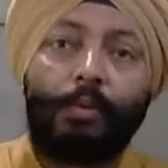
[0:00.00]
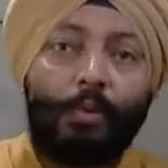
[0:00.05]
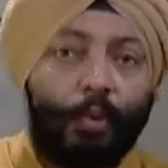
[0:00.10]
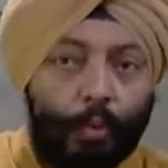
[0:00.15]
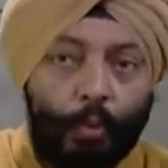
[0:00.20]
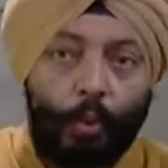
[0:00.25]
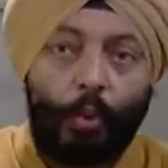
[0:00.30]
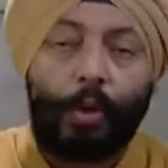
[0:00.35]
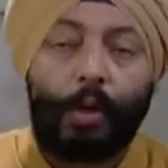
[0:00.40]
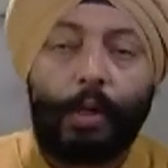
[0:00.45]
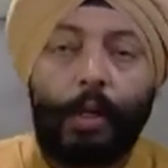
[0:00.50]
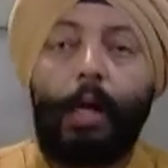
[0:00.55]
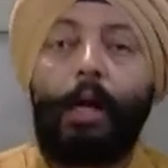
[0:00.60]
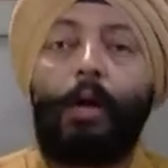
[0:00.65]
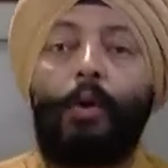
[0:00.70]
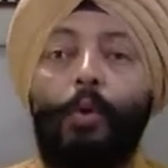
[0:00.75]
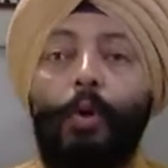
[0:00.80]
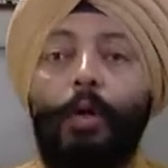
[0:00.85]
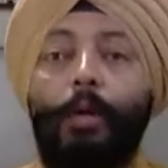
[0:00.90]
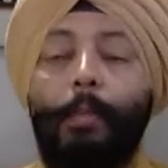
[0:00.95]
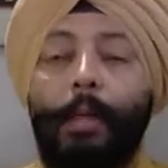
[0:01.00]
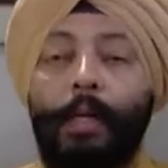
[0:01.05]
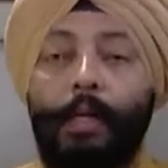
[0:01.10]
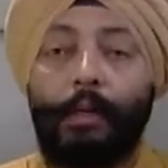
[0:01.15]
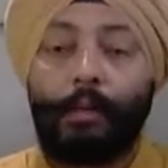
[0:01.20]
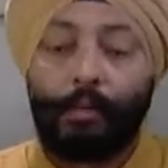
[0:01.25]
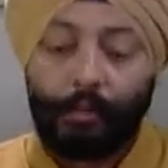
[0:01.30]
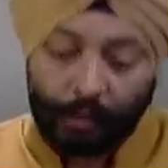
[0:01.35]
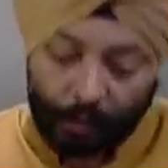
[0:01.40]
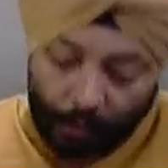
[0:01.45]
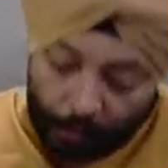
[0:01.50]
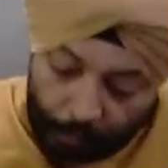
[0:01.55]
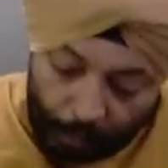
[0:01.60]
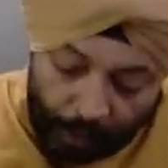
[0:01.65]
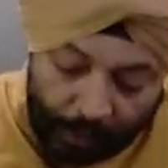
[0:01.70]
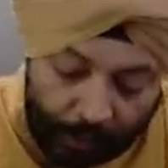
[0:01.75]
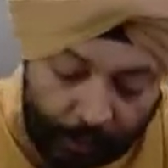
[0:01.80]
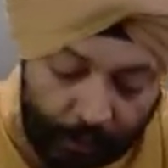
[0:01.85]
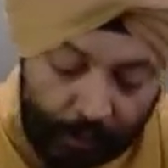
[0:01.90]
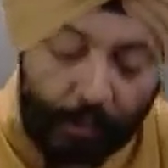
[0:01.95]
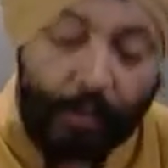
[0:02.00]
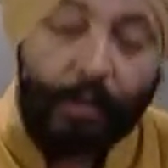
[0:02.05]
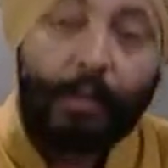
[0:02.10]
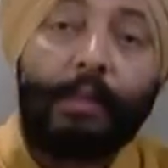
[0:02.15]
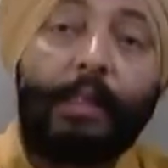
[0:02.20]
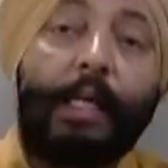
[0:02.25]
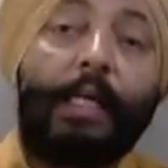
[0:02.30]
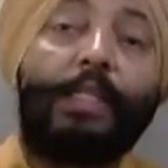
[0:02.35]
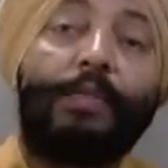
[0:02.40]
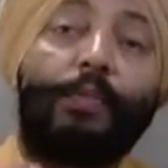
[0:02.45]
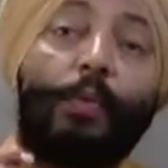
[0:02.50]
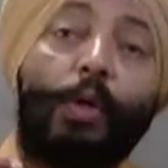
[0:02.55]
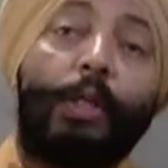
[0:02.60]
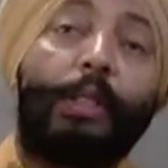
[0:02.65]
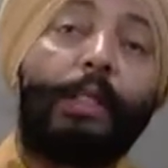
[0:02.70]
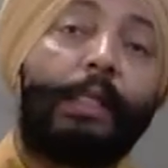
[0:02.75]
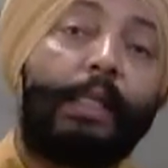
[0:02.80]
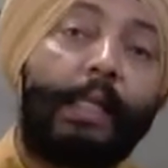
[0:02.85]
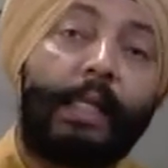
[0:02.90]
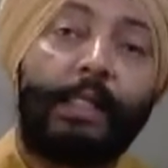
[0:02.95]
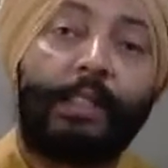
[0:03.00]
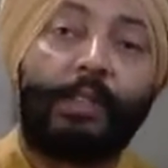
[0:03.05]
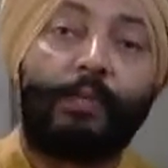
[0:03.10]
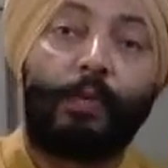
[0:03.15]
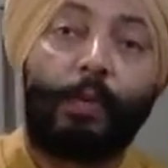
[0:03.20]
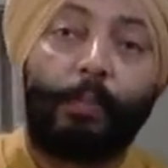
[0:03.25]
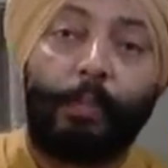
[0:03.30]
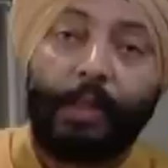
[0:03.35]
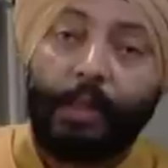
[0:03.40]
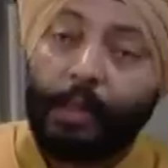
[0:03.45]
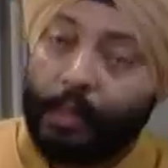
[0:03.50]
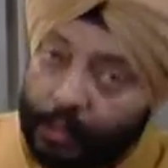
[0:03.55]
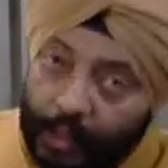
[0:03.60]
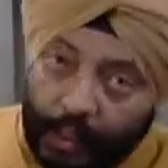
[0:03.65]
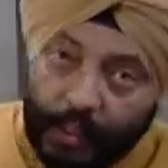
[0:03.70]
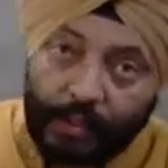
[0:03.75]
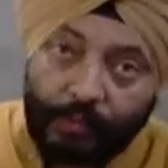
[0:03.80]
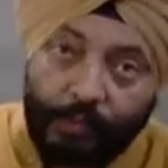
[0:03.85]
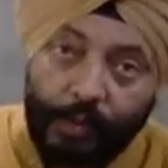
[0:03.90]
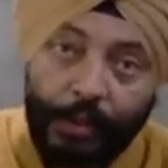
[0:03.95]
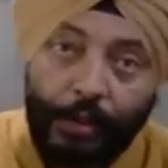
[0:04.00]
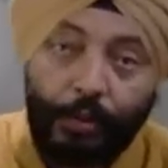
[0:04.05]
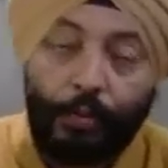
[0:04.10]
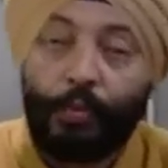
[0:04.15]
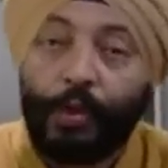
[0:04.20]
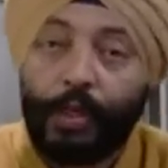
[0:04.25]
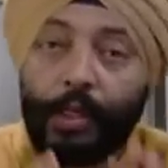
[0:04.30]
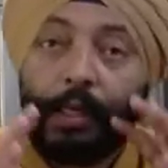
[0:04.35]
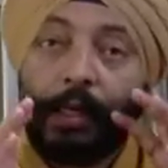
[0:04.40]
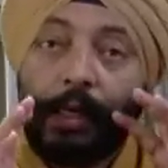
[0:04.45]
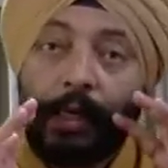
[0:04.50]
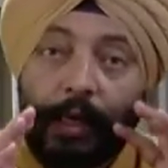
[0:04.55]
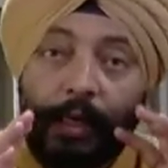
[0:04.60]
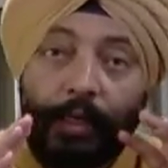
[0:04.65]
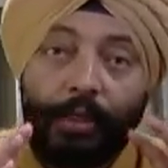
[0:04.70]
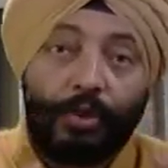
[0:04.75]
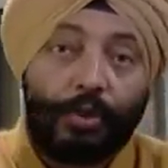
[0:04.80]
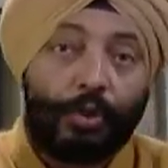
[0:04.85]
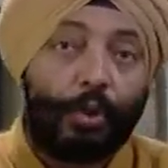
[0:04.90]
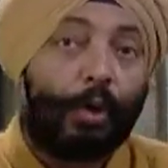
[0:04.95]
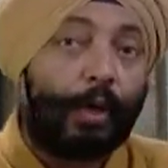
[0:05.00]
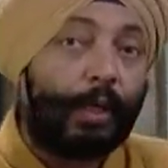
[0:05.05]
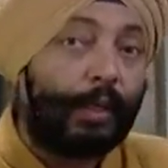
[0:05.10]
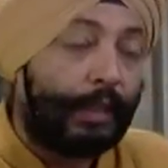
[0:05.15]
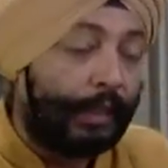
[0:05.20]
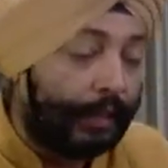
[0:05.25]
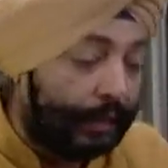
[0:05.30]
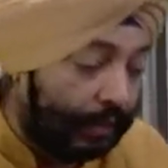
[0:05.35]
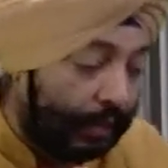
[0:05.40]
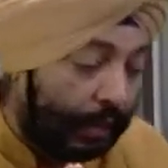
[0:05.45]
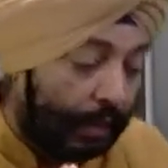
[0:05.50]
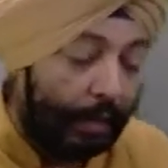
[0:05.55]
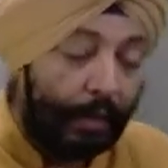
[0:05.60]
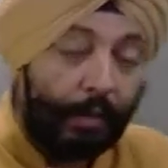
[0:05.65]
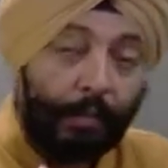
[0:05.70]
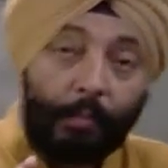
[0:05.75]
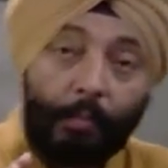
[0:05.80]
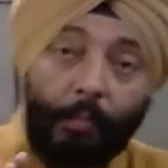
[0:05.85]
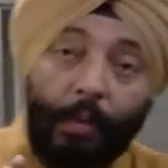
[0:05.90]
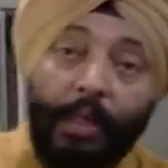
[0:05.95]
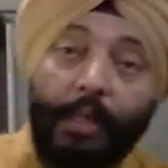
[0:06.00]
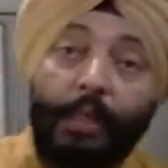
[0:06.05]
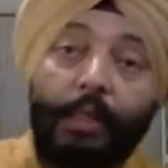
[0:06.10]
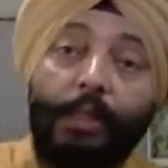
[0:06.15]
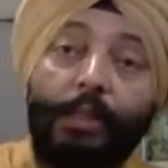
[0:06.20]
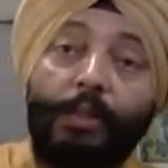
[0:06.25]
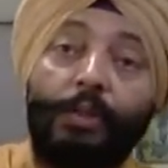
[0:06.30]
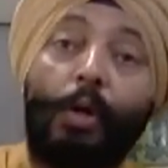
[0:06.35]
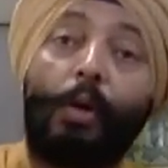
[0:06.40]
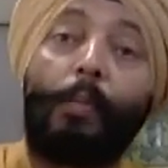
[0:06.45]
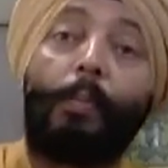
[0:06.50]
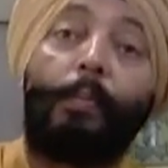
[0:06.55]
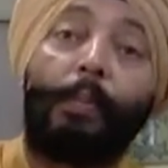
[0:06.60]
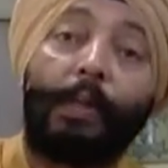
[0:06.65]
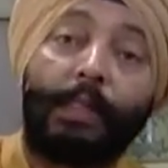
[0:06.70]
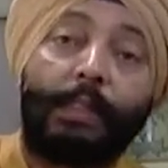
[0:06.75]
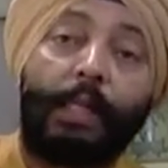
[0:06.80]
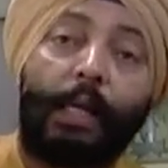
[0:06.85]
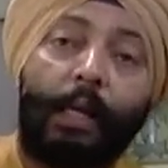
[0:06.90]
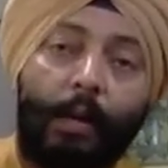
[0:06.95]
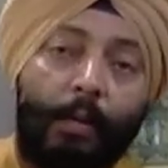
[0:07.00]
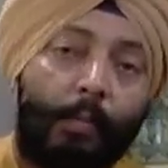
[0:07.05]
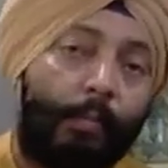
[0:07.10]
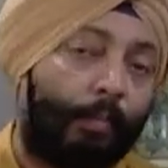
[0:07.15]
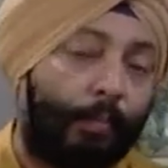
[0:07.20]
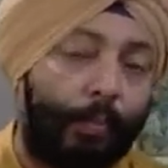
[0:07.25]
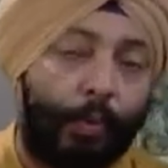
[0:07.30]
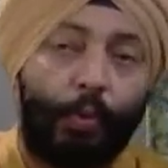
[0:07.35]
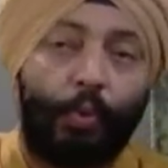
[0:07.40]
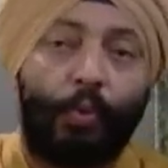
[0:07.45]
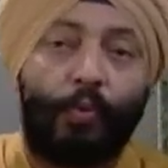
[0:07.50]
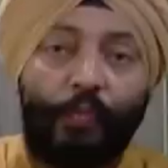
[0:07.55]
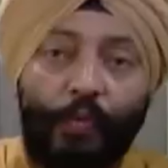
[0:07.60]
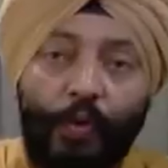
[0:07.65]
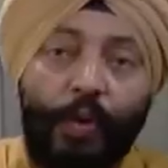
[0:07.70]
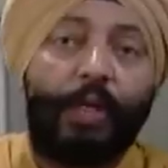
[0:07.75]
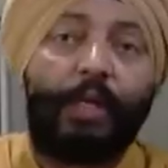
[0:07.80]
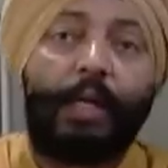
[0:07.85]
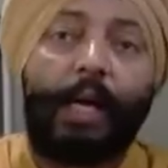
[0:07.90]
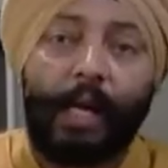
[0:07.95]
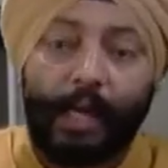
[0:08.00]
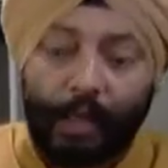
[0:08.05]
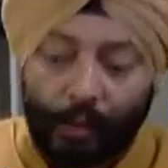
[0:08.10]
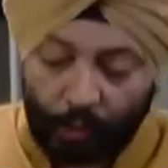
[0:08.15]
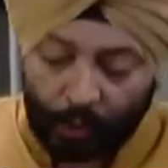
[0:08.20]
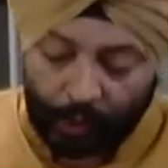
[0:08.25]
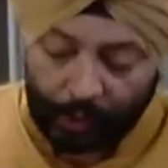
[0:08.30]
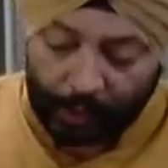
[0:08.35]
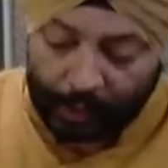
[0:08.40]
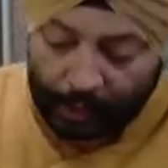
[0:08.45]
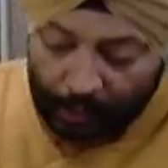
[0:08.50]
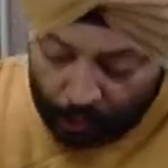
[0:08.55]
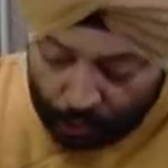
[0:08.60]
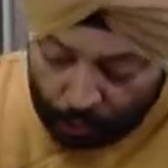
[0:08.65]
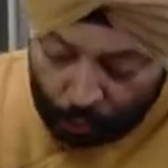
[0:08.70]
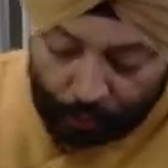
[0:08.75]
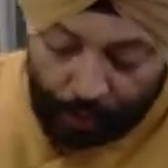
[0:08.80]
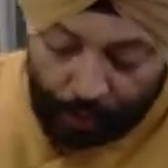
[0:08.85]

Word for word: to cook a good mutton. But that's what the taste will be. That's when you will enjoy this mutton chop masala. Beautiful, try, okay? So